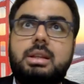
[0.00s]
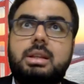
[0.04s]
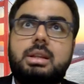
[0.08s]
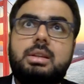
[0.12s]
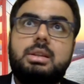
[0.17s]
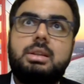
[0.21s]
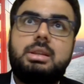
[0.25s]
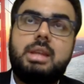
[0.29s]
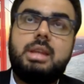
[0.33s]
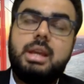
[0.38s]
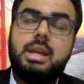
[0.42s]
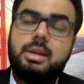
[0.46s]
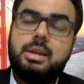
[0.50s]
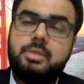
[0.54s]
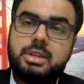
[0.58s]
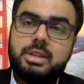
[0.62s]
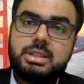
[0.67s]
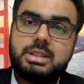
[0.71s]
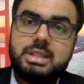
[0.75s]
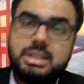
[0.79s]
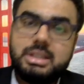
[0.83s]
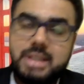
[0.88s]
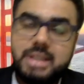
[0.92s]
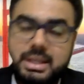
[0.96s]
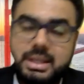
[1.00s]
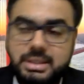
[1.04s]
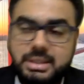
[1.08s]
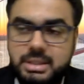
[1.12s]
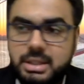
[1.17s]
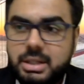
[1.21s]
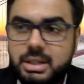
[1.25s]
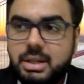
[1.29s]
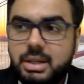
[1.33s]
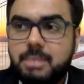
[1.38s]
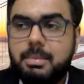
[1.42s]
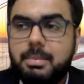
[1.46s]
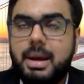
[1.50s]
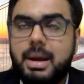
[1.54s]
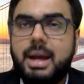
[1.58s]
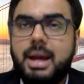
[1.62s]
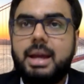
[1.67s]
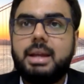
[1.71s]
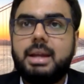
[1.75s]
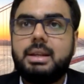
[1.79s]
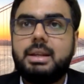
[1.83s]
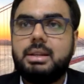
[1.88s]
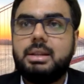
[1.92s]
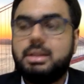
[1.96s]
They were suggested
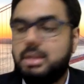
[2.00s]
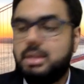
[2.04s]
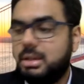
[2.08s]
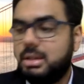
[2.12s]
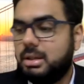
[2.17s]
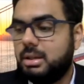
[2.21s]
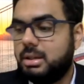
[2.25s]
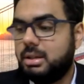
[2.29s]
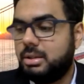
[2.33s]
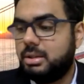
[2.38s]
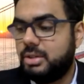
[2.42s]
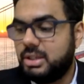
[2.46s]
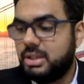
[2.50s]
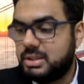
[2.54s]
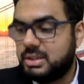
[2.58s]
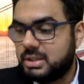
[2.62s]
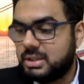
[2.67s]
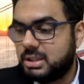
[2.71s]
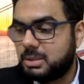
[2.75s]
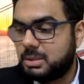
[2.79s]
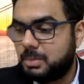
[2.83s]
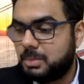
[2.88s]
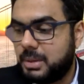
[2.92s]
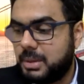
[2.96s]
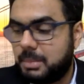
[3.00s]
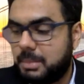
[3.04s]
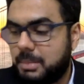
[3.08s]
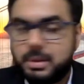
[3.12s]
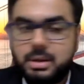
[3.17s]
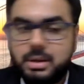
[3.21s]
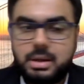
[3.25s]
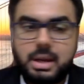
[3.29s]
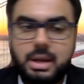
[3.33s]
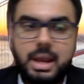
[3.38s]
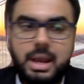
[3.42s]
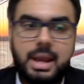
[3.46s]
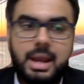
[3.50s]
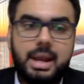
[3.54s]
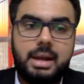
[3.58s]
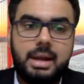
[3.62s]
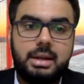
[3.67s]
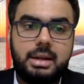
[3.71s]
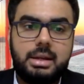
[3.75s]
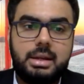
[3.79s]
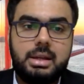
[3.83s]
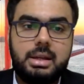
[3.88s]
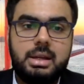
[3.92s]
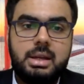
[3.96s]
by the research paper,
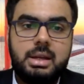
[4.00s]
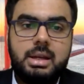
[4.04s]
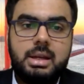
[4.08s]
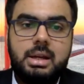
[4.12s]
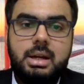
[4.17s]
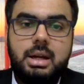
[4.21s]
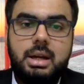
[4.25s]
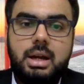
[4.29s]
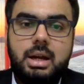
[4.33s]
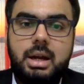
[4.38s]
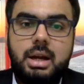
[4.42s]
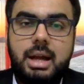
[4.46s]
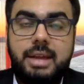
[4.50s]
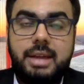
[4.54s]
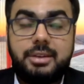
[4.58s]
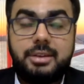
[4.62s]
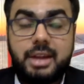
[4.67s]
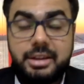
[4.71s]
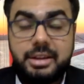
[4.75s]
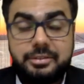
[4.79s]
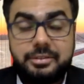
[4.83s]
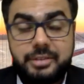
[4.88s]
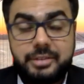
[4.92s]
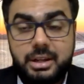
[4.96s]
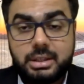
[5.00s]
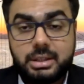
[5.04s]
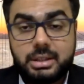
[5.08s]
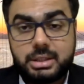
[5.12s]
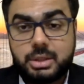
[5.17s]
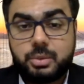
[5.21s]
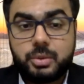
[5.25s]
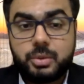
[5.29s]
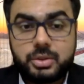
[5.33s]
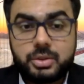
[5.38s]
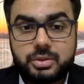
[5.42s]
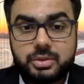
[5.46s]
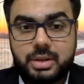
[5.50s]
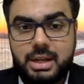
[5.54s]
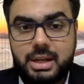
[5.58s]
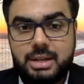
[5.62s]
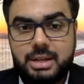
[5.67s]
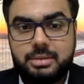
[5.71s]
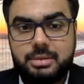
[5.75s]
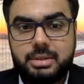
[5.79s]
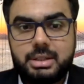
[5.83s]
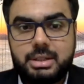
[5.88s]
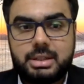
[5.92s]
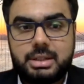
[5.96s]
and I felt it was
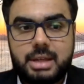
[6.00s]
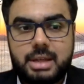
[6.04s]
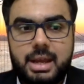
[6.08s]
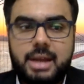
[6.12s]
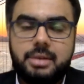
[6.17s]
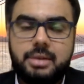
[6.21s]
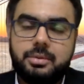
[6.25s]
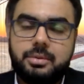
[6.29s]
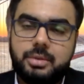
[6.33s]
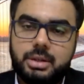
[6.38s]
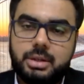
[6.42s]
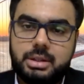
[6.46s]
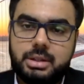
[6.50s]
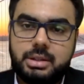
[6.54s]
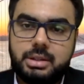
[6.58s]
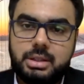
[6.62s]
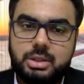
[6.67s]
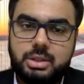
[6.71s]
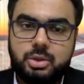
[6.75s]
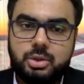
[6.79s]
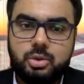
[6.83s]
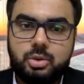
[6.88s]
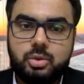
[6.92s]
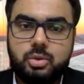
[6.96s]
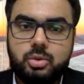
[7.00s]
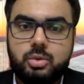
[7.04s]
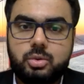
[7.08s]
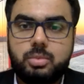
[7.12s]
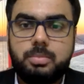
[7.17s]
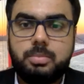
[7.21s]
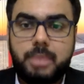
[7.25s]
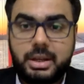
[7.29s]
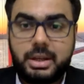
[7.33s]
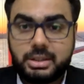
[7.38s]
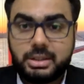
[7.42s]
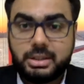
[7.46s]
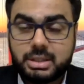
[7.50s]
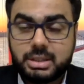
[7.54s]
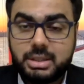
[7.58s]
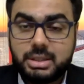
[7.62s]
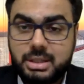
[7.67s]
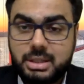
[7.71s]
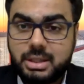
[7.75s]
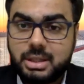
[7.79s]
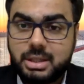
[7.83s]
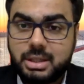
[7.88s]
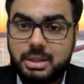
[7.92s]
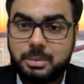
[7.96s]
relevant and worthy to mention
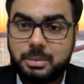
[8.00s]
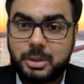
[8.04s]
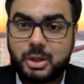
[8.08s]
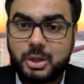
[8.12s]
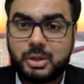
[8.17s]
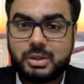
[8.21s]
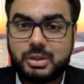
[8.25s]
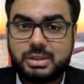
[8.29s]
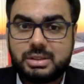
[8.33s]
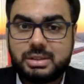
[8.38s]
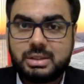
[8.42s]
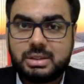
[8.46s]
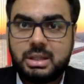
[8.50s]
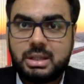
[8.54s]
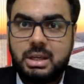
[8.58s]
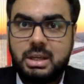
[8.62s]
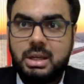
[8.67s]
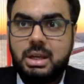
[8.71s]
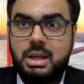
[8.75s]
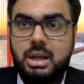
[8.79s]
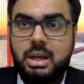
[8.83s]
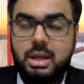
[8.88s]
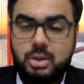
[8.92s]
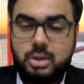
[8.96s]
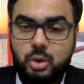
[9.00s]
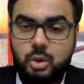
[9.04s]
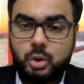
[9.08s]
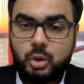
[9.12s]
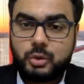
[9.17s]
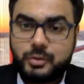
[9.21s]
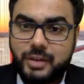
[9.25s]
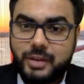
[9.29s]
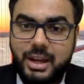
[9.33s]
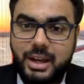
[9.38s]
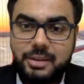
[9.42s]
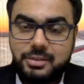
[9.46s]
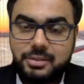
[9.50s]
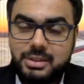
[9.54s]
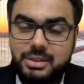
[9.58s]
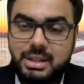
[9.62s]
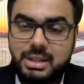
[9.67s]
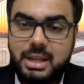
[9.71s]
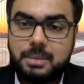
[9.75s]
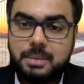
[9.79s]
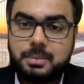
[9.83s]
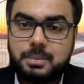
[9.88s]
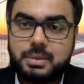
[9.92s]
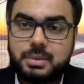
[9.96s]
here, because those five
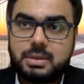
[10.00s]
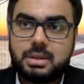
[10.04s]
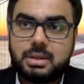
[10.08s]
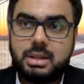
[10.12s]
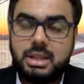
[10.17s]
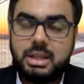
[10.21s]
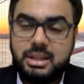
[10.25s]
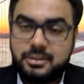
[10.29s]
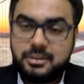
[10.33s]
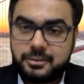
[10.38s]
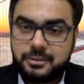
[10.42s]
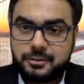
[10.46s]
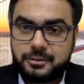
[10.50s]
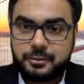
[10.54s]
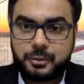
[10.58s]
steps, if